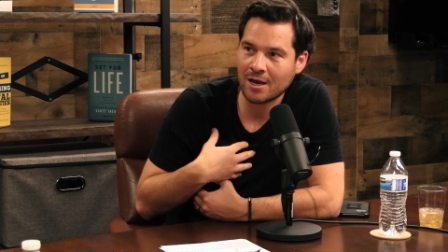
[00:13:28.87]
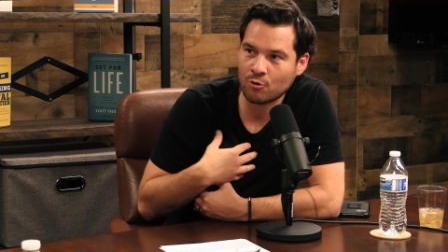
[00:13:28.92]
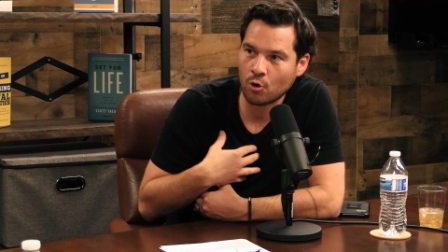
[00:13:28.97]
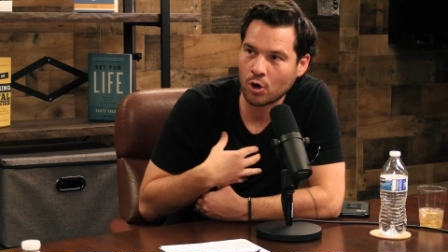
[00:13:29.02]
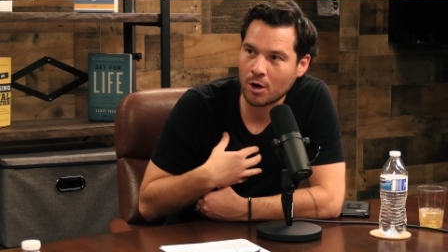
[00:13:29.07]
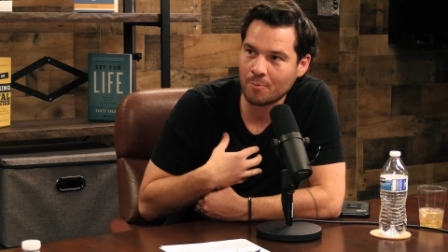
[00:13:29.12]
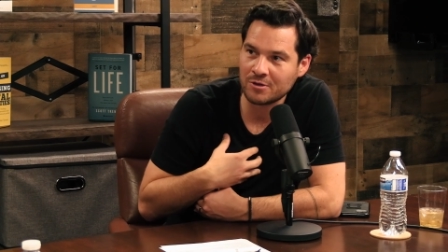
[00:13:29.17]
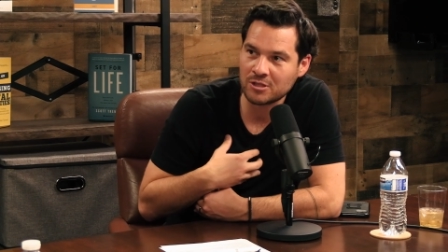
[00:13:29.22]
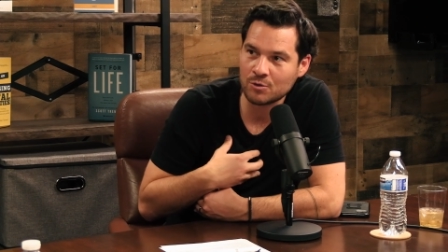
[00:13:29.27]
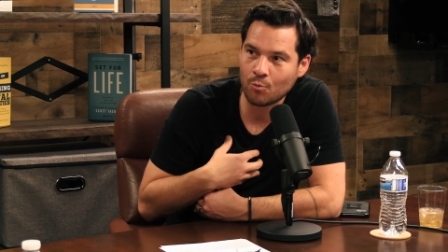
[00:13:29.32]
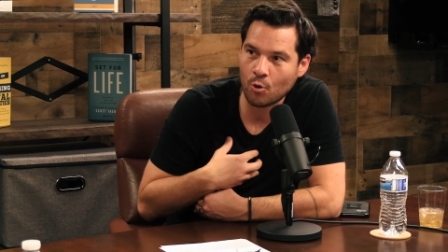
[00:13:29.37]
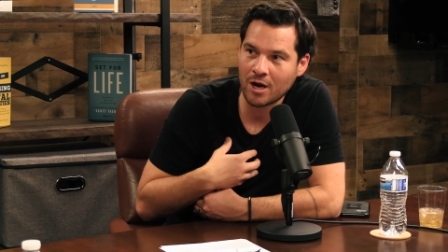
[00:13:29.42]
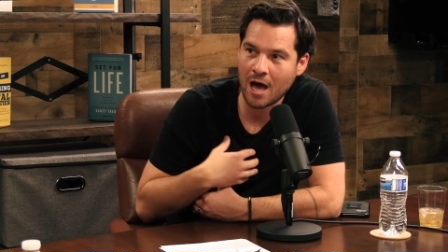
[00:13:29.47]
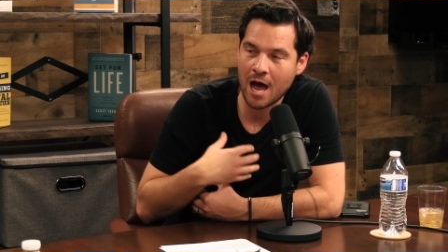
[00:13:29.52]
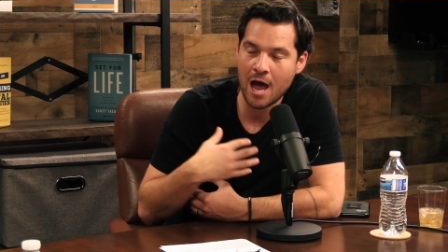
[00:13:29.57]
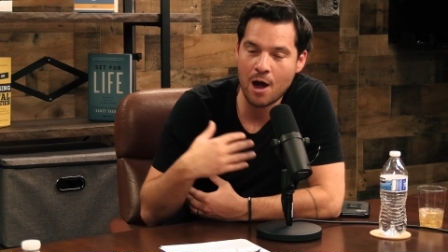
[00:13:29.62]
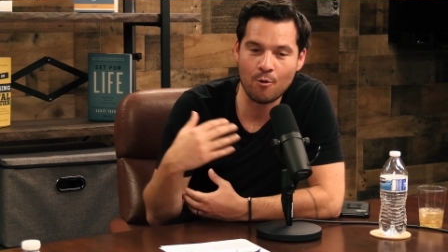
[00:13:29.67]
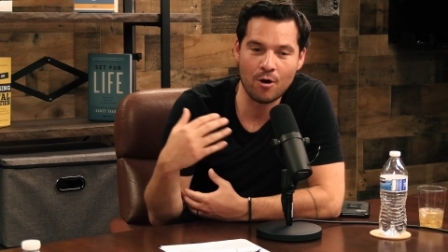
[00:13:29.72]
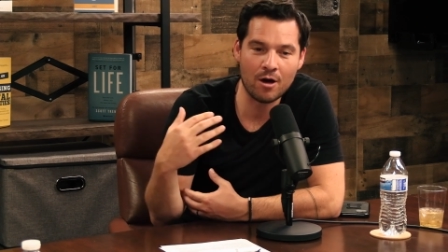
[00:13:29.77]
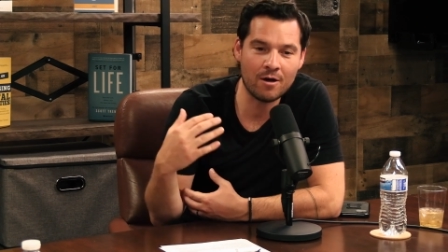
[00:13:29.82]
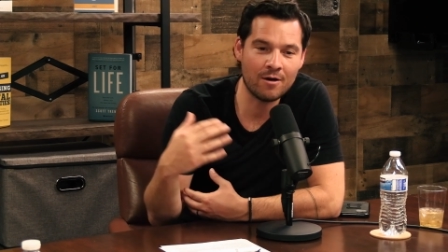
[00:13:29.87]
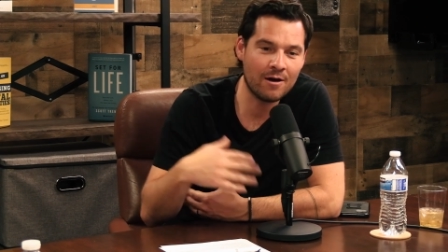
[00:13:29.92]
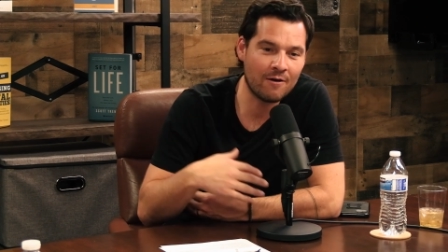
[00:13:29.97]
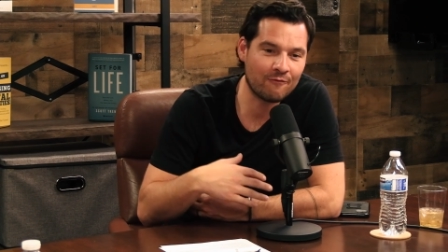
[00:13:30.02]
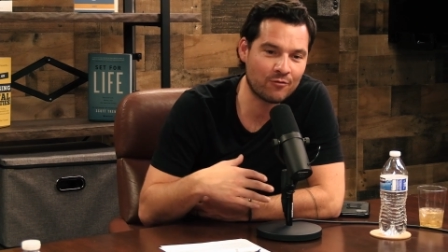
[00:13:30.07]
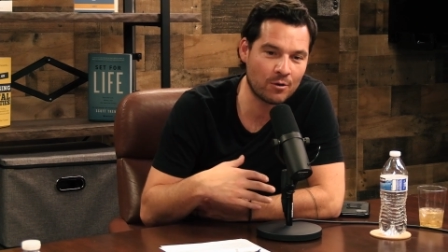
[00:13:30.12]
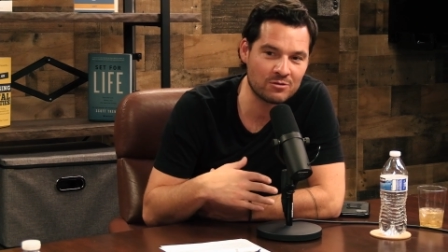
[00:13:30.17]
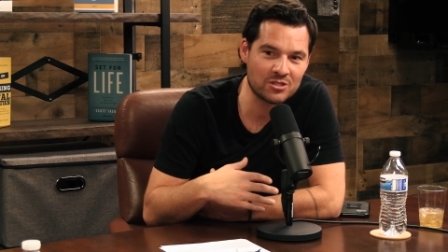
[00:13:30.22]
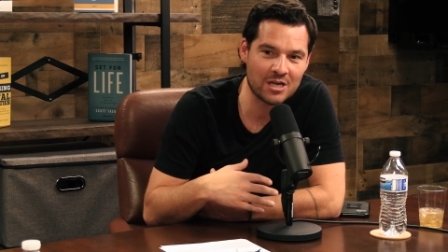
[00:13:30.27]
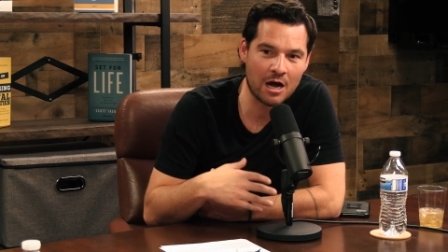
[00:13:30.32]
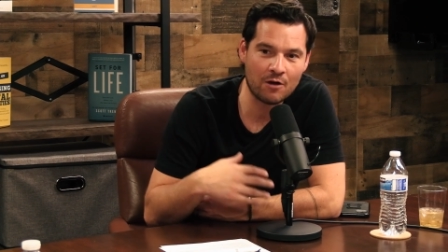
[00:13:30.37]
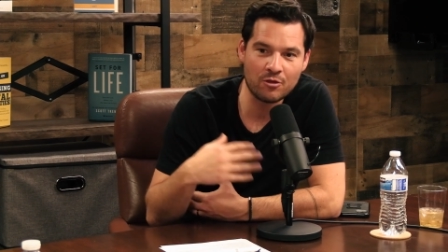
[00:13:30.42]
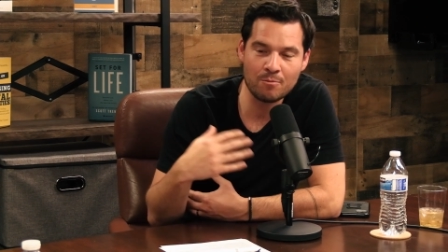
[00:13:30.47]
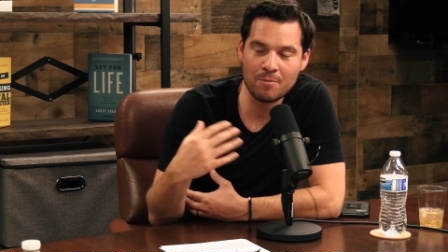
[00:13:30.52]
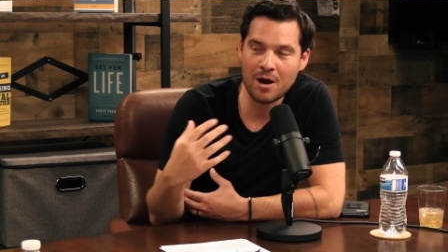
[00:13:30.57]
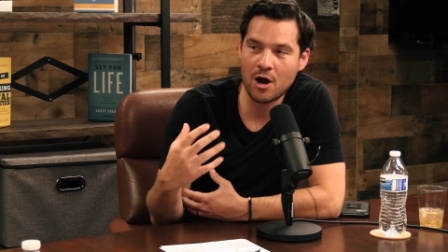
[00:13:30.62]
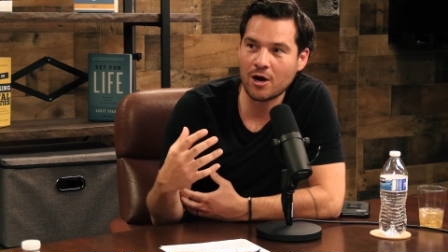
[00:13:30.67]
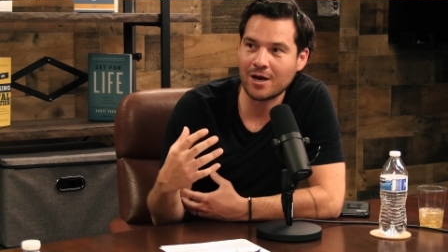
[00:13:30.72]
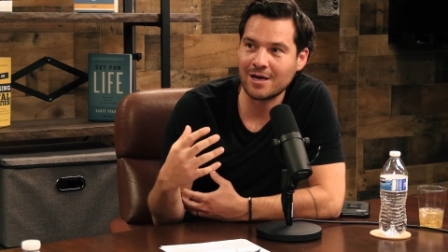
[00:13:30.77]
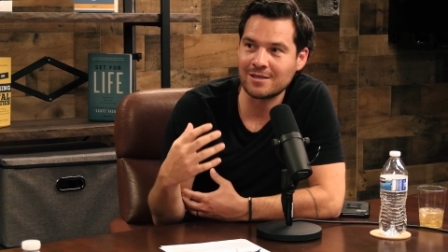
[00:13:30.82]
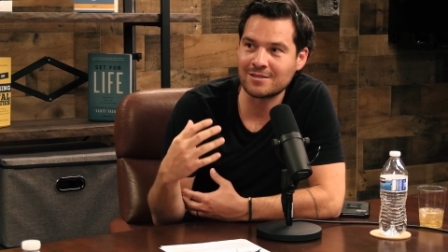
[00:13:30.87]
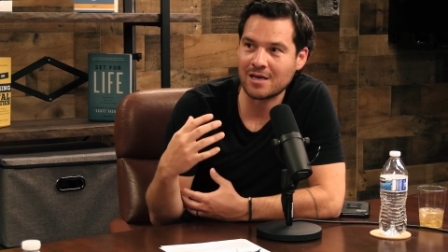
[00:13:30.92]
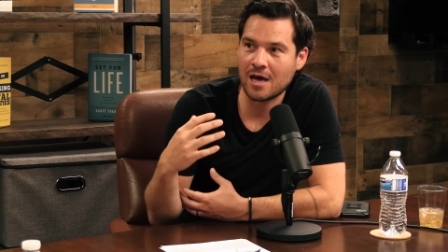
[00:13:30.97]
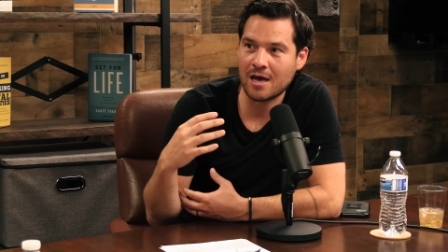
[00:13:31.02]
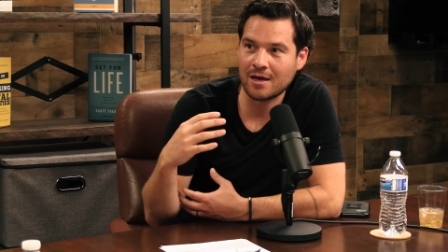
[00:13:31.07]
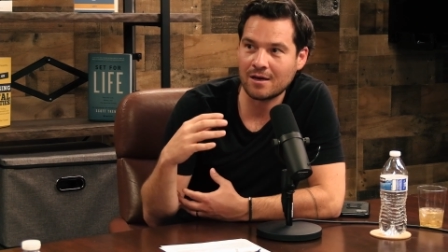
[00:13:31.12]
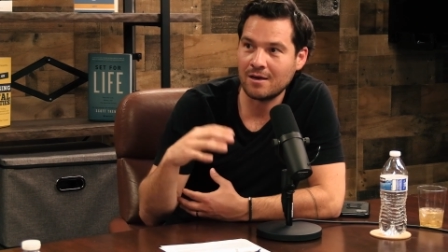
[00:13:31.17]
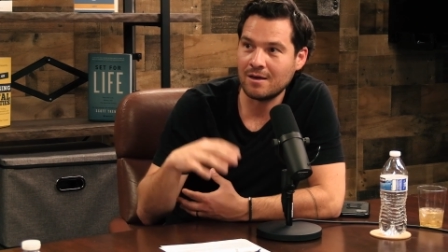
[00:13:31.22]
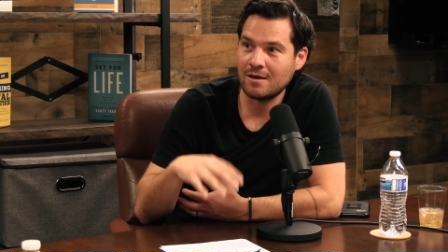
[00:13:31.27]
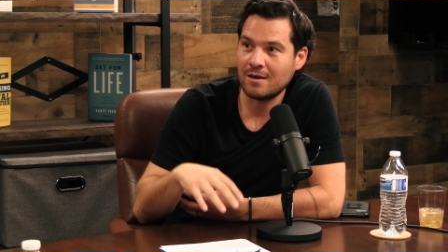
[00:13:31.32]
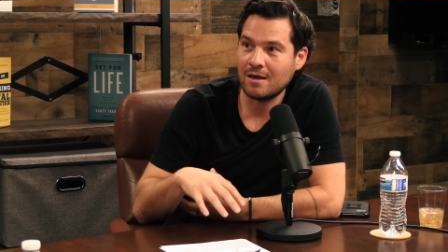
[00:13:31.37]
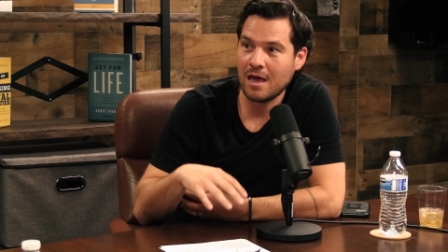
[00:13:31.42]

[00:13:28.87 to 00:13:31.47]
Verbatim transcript: Growing up in Des Moines, Iowa, from South America, it's like,